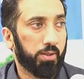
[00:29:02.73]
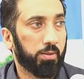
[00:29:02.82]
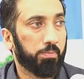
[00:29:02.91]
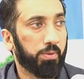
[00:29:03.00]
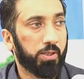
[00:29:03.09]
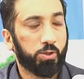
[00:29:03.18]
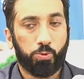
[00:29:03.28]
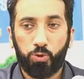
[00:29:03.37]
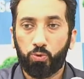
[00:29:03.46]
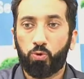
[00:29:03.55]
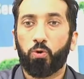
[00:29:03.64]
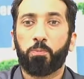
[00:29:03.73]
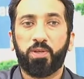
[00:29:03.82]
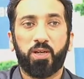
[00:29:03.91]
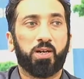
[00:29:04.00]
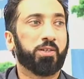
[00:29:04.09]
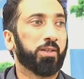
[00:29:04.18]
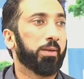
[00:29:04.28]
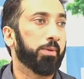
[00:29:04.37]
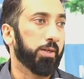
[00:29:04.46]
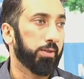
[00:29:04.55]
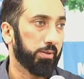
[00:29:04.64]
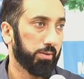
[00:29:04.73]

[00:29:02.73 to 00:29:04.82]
It means when you go beyond a limit.